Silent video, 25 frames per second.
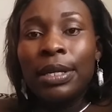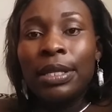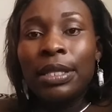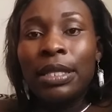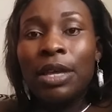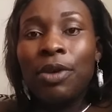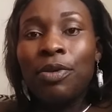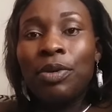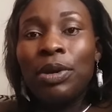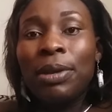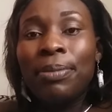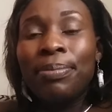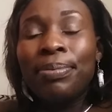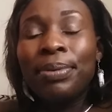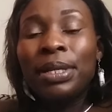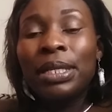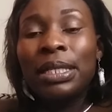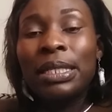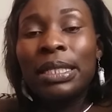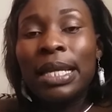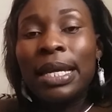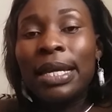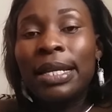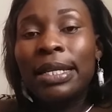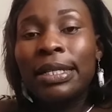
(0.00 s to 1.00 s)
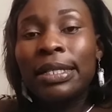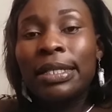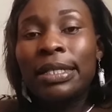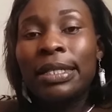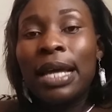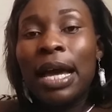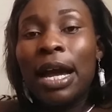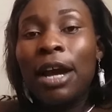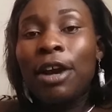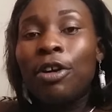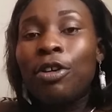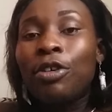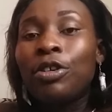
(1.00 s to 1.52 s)
They will present
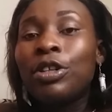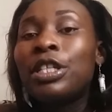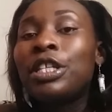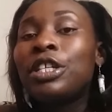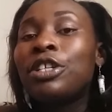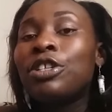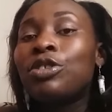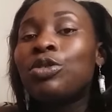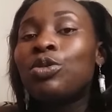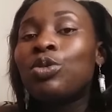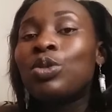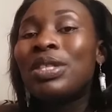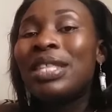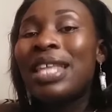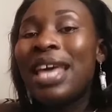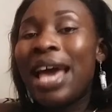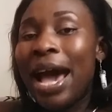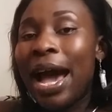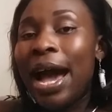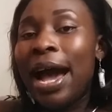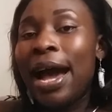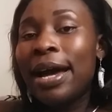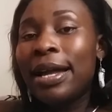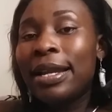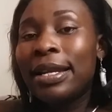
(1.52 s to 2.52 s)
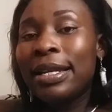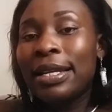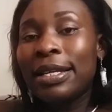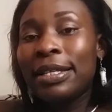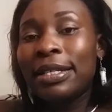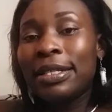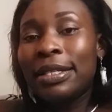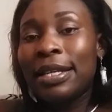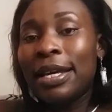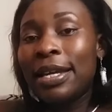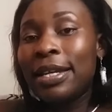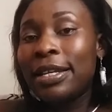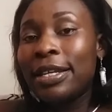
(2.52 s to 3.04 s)
according to their
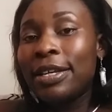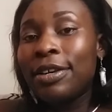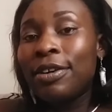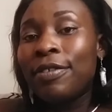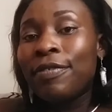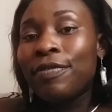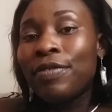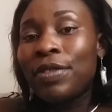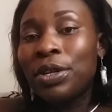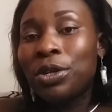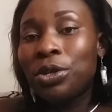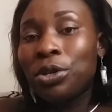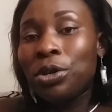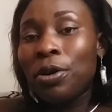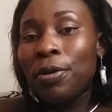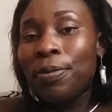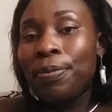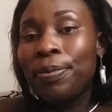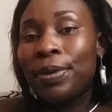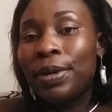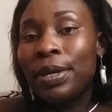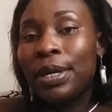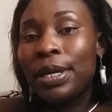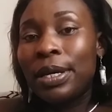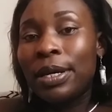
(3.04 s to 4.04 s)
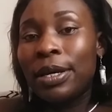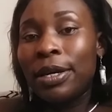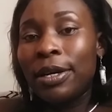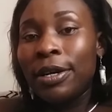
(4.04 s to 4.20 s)
understanding of the topic.